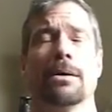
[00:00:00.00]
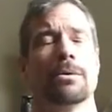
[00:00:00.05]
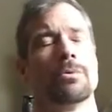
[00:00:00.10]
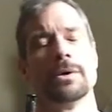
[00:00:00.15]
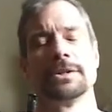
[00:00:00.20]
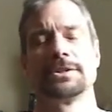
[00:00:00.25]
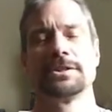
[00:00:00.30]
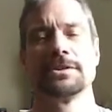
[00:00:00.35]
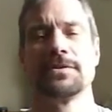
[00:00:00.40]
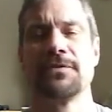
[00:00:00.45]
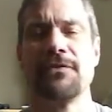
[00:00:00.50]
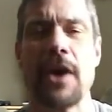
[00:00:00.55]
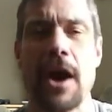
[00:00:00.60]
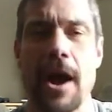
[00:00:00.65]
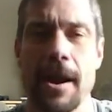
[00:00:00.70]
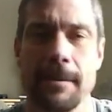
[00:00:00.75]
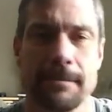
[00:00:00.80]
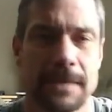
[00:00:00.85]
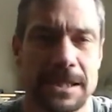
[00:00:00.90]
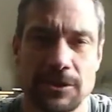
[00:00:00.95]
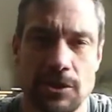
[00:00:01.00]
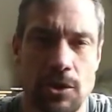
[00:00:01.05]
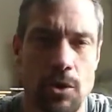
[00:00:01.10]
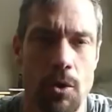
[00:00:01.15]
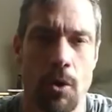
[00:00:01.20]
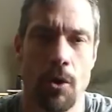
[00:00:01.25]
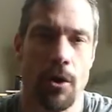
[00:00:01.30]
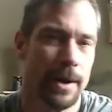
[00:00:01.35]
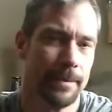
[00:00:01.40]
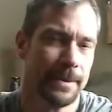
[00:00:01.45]
which is fine. It's
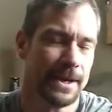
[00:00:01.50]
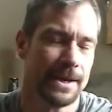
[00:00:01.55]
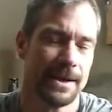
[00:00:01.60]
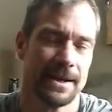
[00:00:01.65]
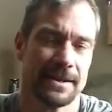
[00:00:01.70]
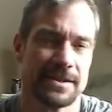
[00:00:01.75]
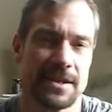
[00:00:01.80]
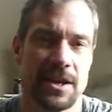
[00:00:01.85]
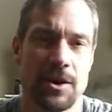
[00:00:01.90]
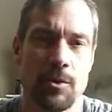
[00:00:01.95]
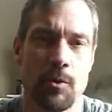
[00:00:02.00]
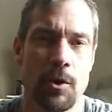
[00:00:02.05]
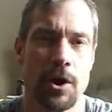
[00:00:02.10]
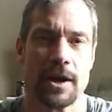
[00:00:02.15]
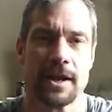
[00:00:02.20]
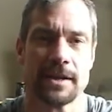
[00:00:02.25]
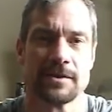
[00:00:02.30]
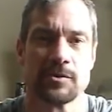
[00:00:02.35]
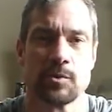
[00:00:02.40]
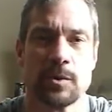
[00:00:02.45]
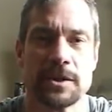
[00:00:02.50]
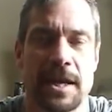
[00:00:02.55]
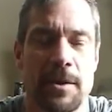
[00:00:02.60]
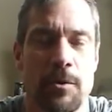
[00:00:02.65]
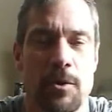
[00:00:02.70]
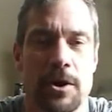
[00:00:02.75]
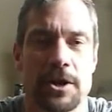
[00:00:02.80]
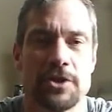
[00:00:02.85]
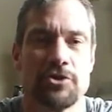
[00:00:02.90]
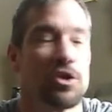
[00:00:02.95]
cool. I mean, it's their work. It's what they
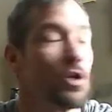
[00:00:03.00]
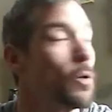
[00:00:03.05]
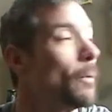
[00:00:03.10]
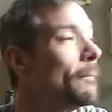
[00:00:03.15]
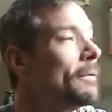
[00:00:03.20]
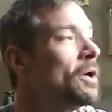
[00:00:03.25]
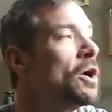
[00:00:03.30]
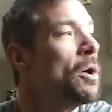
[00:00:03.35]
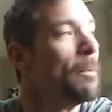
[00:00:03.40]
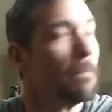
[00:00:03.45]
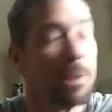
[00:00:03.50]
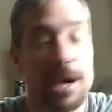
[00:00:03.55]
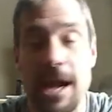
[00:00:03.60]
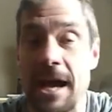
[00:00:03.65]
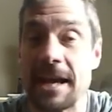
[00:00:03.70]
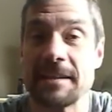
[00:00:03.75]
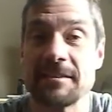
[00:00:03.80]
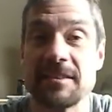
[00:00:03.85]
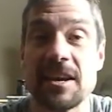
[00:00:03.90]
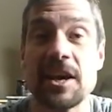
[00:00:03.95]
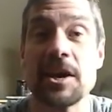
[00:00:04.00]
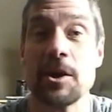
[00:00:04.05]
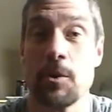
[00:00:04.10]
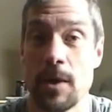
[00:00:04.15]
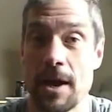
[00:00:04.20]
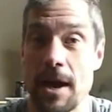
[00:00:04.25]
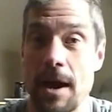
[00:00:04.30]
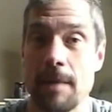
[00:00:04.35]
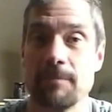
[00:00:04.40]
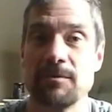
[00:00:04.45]
want to do. But I can tell you,
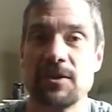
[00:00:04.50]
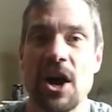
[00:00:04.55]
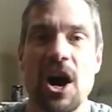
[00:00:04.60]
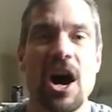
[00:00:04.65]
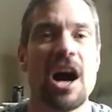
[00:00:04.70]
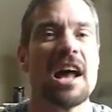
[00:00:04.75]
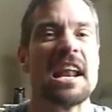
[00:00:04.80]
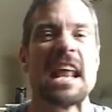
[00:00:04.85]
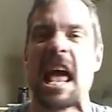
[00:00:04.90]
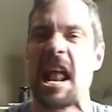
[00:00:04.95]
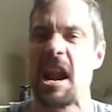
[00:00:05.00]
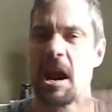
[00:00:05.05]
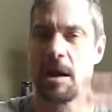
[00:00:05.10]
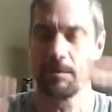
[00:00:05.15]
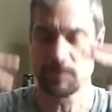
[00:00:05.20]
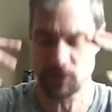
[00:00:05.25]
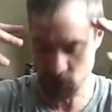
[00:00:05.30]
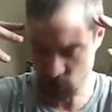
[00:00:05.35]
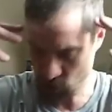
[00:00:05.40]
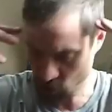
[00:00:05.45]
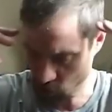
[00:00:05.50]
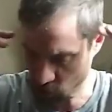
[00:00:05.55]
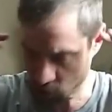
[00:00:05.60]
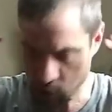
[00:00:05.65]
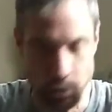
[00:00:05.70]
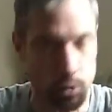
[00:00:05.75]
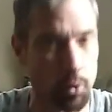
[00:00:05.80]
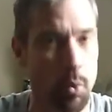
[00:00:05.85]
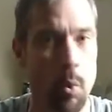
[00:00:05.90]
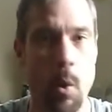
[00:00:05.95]
when I'm done and I'm just
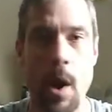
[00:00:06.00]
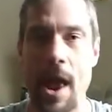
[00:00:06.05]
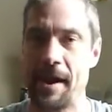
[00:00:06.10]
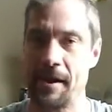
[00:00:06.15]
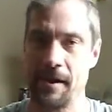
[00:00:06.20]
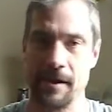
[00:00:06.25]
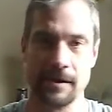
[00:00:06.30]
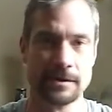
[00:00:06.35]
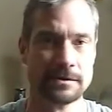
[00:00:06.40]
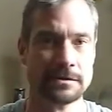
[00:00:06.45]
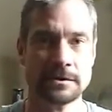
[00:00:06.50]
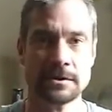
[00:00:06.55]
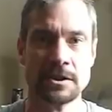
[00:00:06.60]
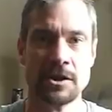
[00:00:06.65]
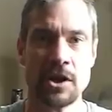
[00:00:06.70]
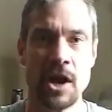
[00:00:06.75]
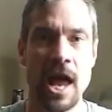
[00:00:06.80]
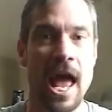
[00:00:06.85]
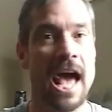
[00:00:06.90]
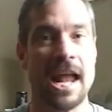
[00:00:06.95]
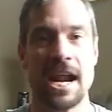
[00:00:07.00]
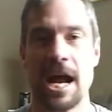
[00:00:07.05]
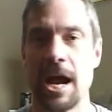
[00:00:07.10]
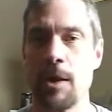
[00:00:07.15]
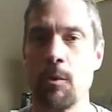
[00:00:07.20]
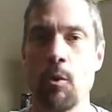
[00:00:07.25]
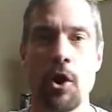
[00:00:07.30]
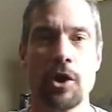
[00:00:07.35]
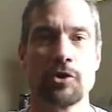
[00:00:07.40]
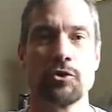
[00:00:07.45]
sweating, and I
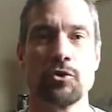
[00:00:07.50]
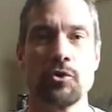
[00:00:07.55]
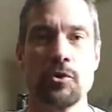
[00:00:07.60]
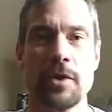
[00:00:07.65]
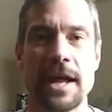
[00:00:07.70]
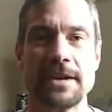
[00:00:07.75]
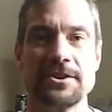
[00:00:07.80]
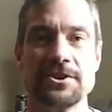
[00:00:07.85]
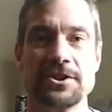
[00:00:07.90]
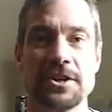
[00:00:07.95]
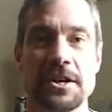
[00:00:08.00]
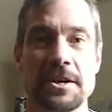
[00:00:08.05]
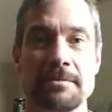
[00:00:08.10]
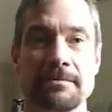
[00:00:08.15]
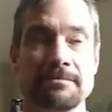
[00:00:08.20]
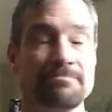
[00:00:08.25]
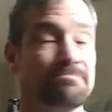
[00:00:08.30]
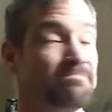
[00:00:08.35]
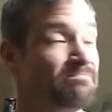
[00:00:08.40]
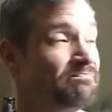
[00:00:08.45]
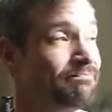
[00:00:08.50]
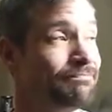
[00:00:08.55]
walk through that gym,